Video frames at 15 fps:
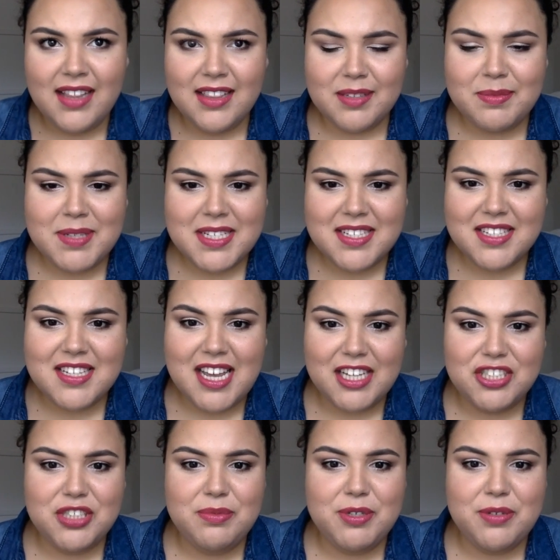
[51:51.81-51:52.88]
LipSense has
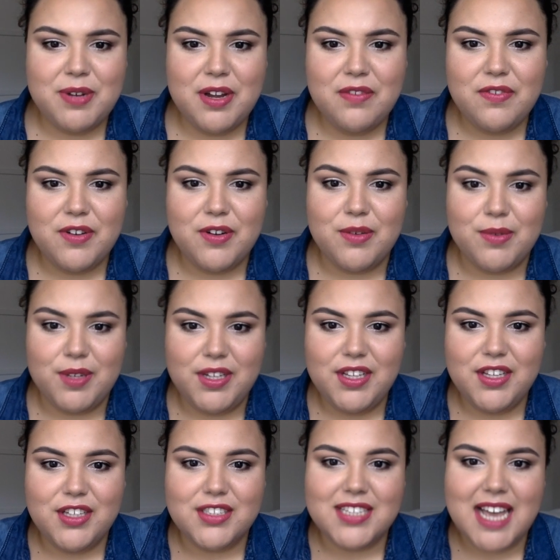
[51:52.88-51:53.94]
actually been around for a really
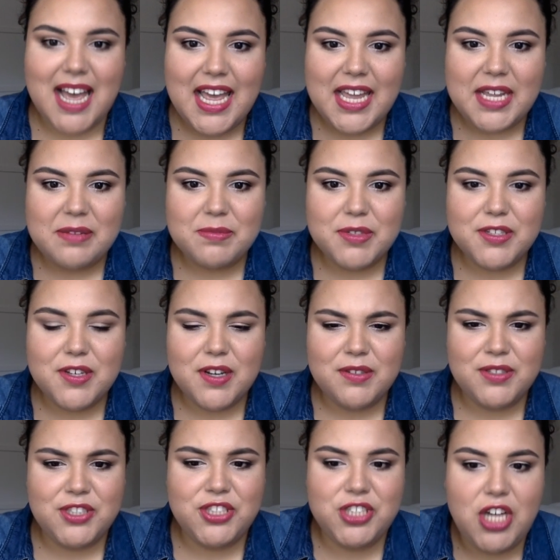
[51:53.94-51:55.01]
long time, so I
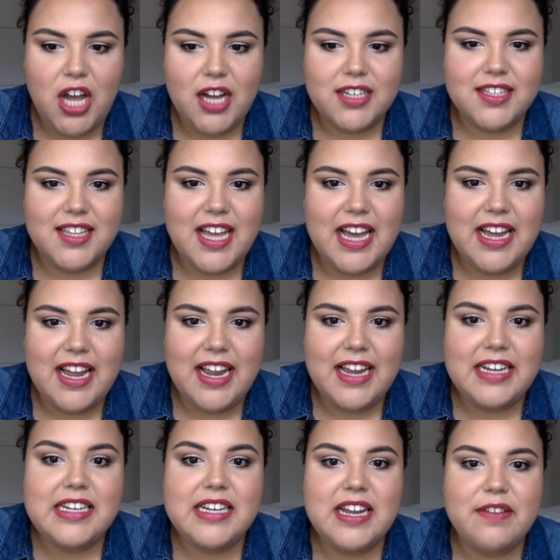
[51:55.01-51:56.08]
was shocked that I
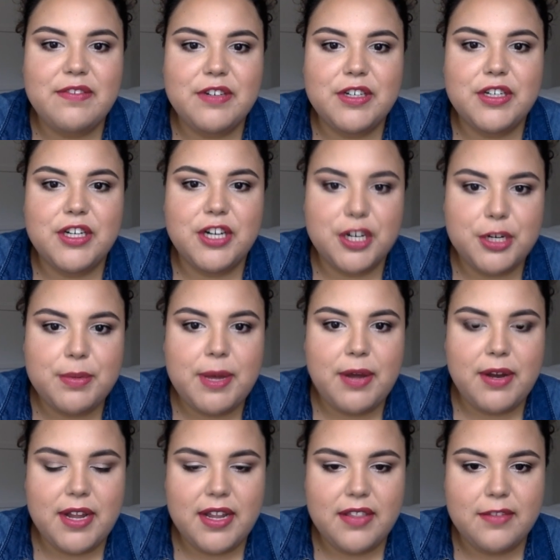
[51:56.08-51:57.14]
had never heard about
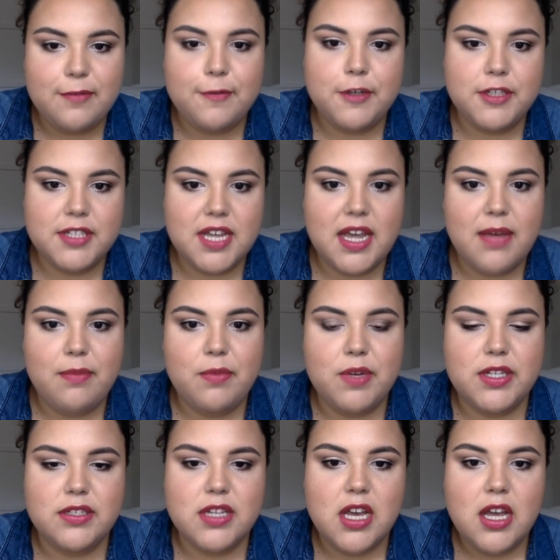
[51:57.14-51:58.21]
it, and the first time was